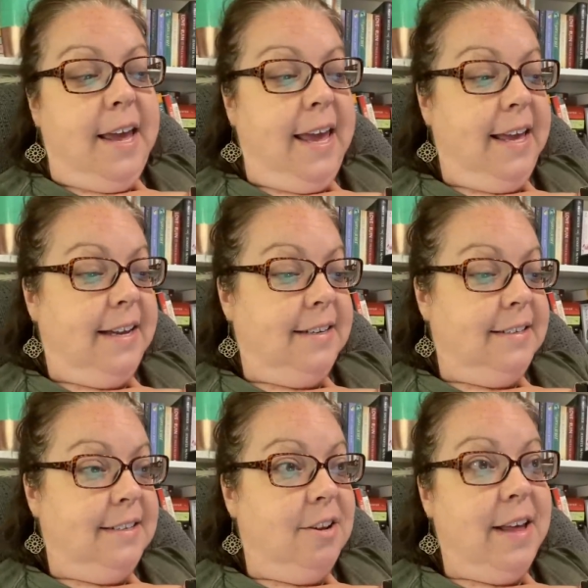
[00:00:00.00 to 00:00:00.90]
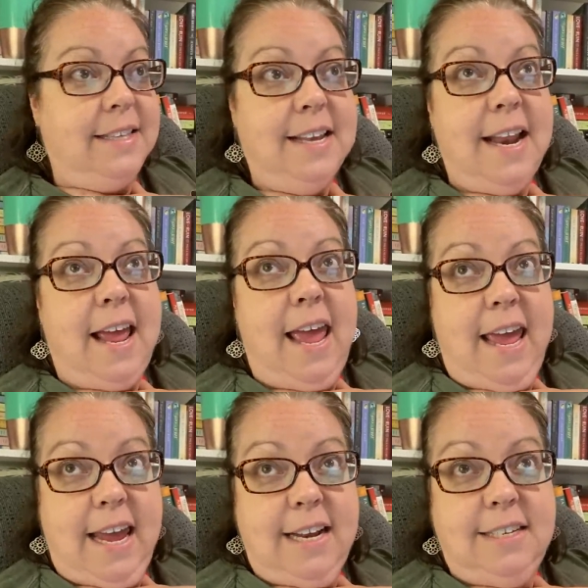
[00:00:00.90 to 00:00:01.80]
And so that's at
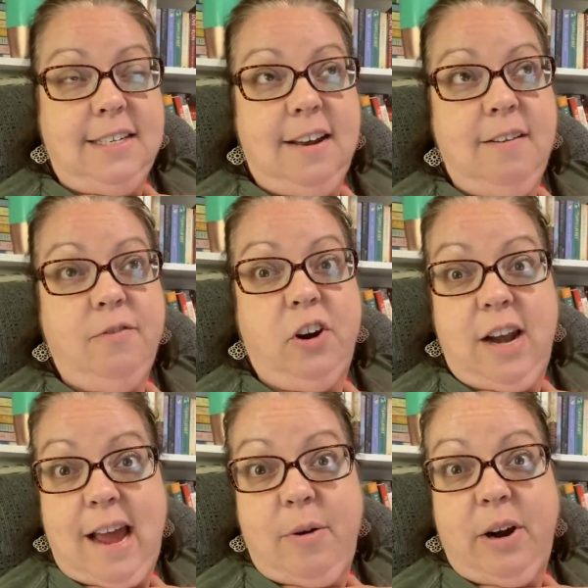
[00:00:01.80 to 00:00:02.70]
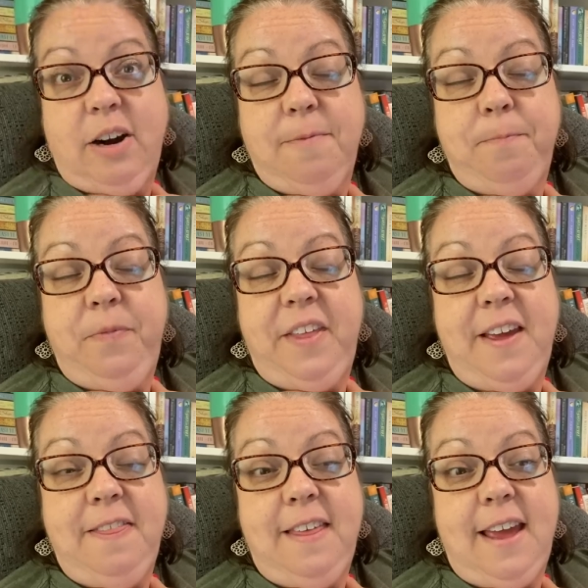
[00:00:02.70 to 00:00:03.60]
8 for an hour.
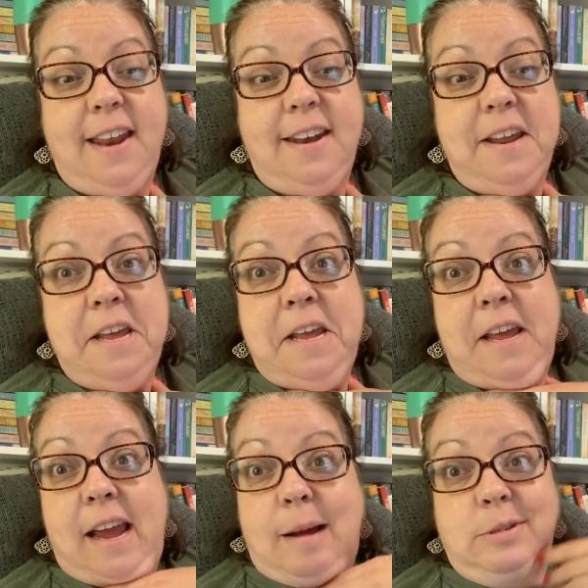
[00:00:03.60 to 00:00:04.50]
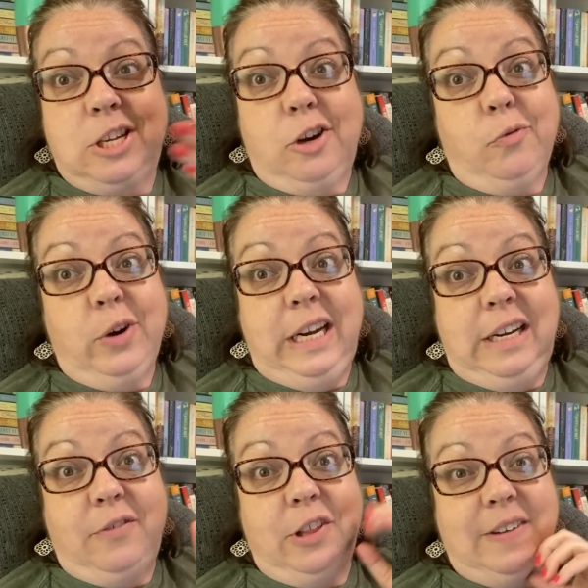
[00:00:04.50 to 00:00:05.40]
And then I'm just going to
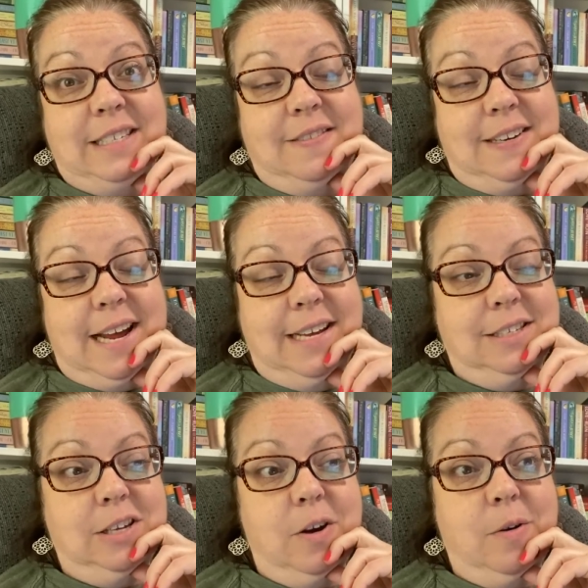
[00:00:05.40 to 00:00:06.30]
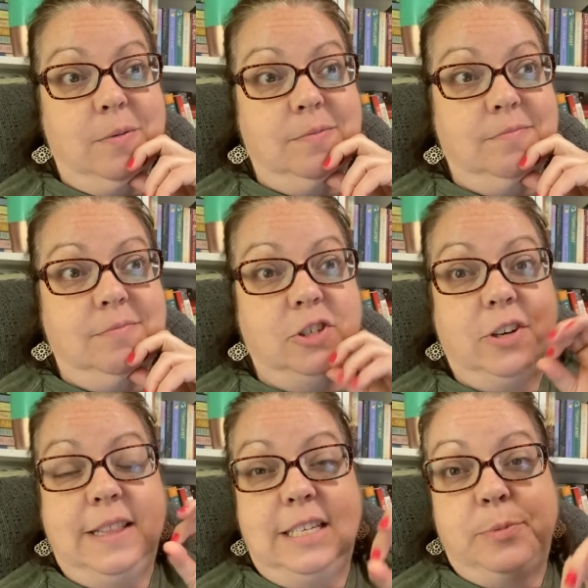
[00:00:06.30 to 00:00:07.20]
read for the rest of the night. So
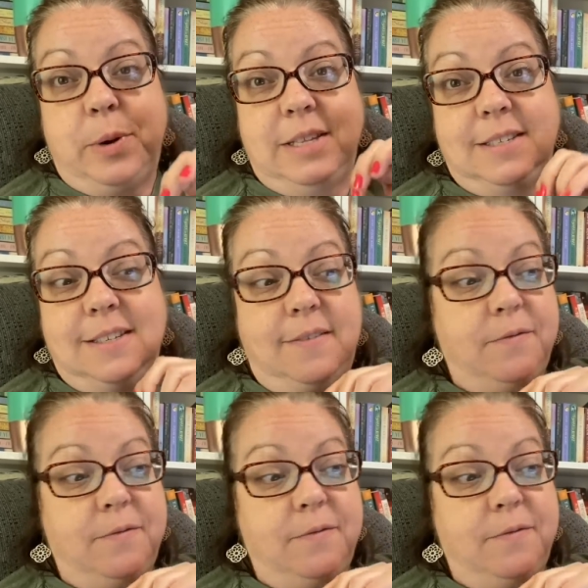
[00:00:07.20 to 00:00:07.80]
during these sprints